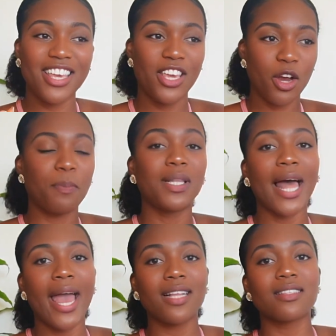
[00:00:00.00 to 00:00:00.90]
your
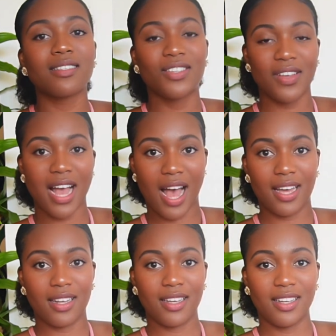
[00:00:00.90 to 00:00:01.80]
plans to
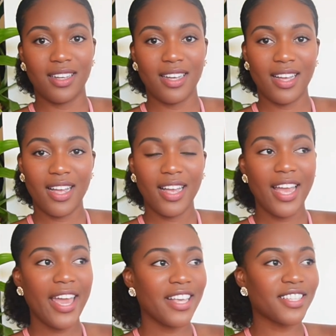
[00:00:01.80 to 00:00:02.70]
God
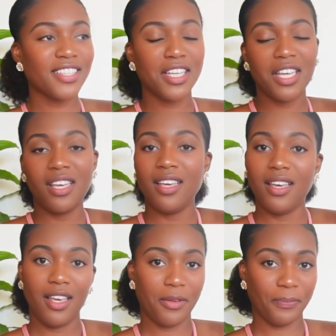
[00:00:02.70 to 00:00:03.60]
is
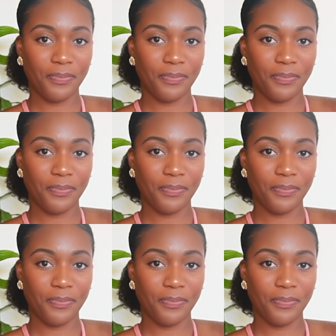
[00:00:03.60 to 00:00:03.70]
key.